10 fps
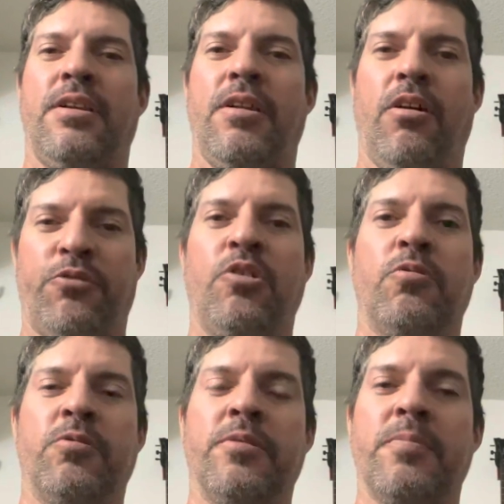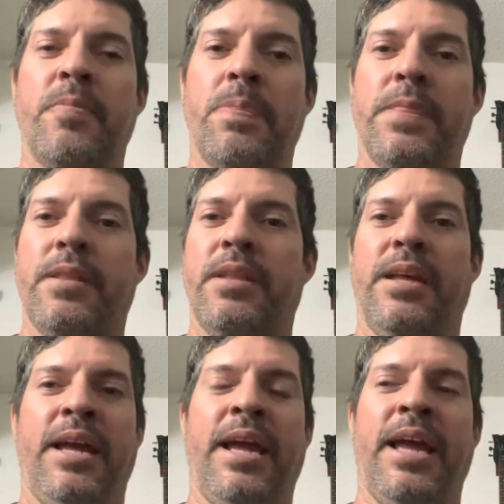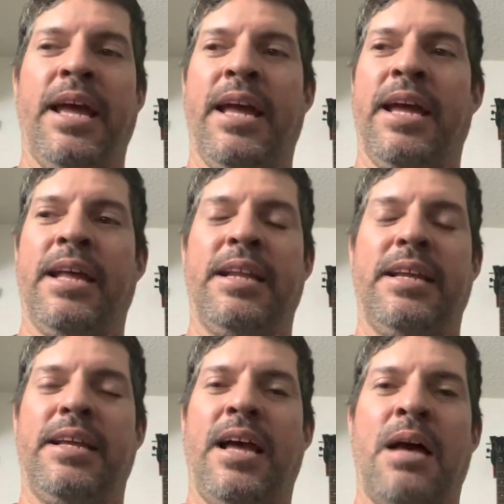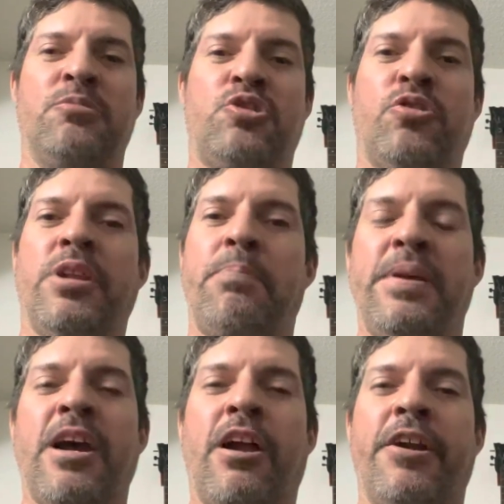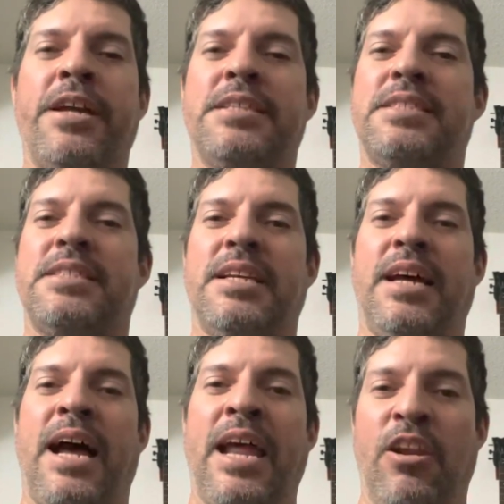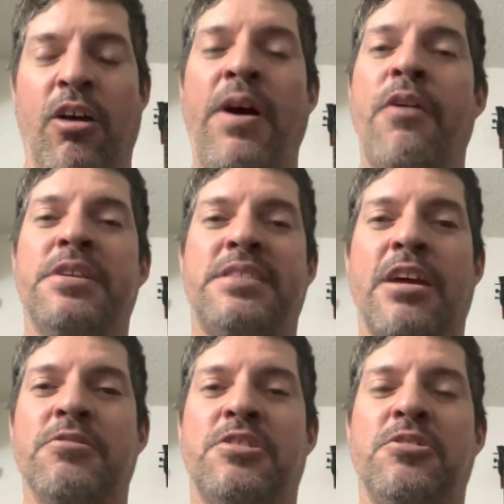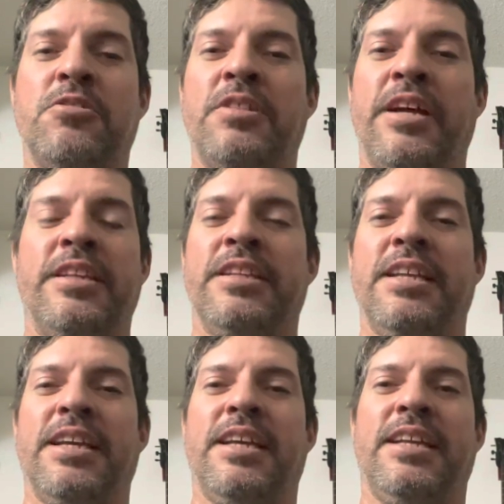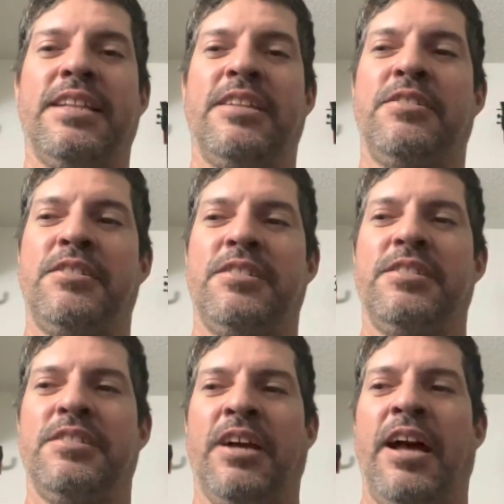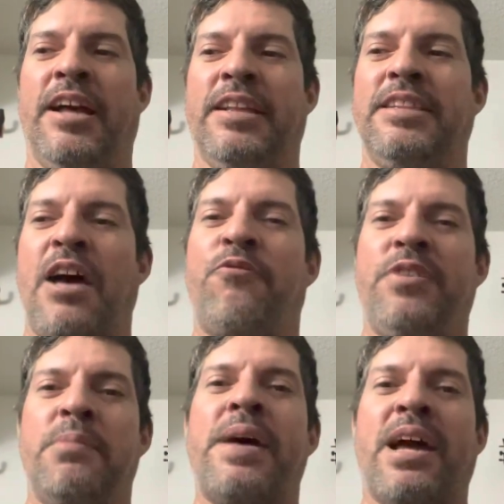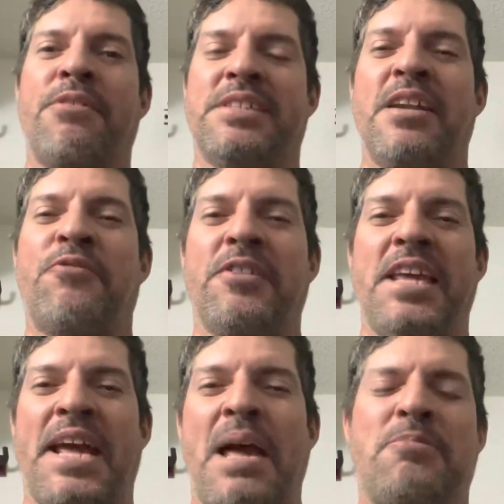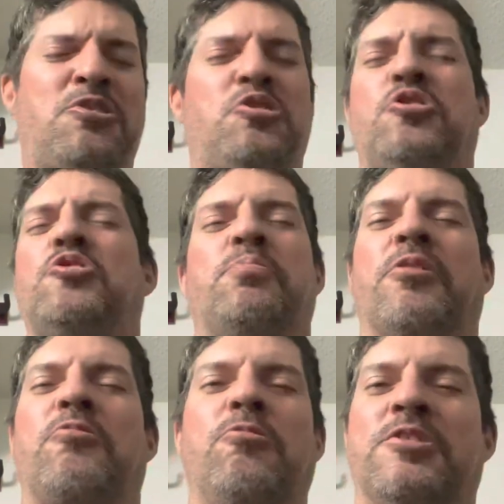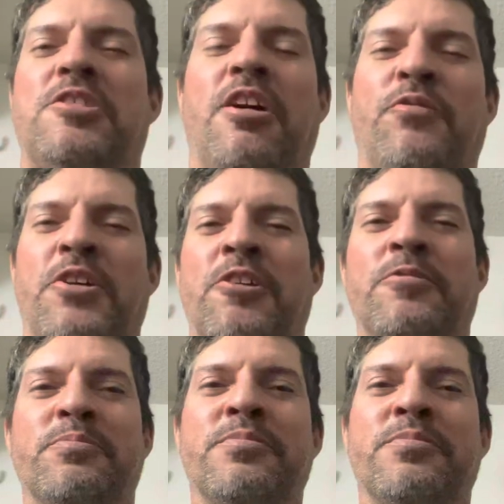of tone, and I'm sure the PRS, I love how it sounds too. That feedback I was getting from the amp, super cool stuff. You know,